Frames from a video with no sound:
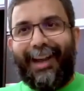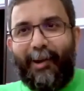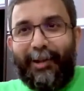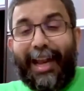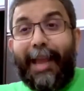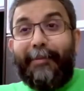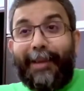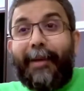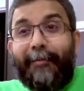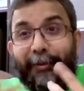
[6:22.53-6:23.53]
How did I
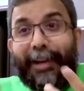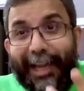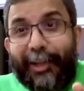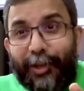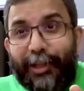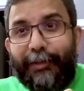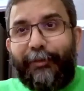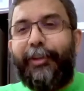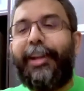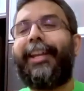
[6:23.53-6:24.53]
become financially
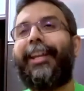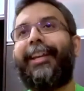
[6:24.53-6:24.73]
free?